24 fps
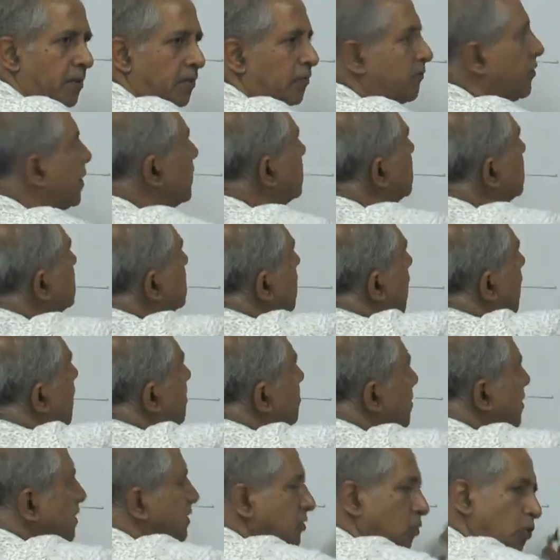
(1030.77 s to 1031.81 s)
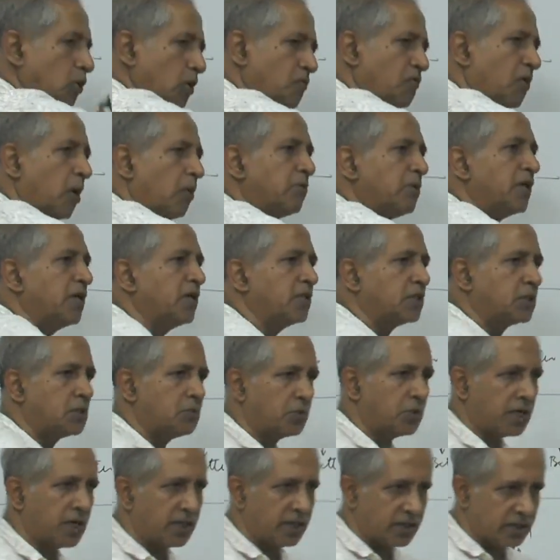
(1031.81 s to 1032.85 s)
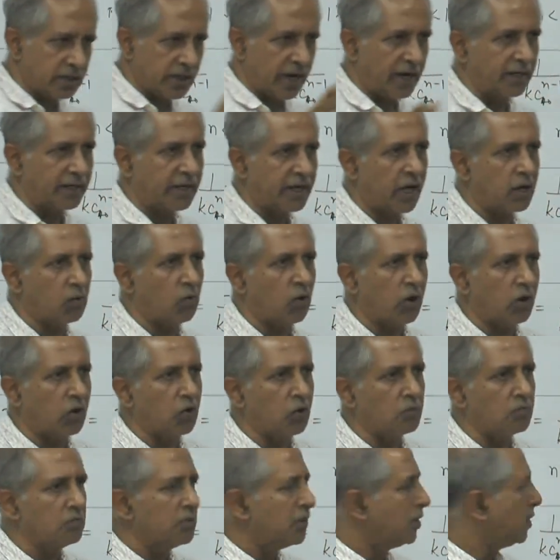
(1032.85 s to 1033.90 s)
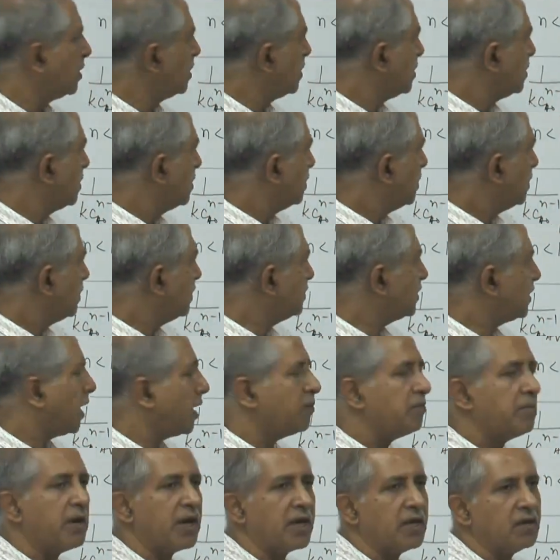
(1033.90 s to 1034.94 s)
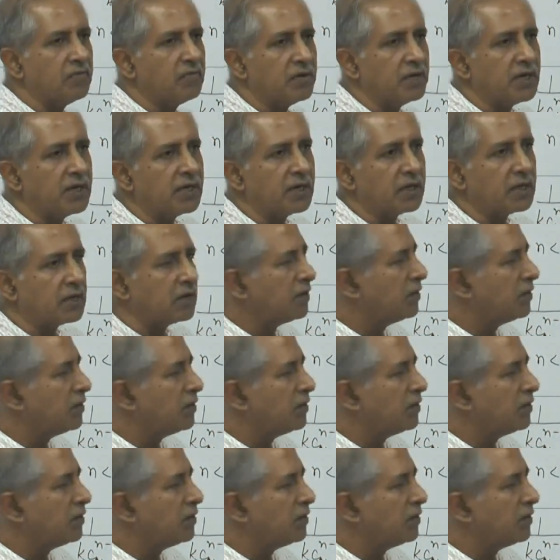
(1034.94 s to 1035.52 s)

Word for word: When this m is uniformly distributed in the entire volume, is m by infinity.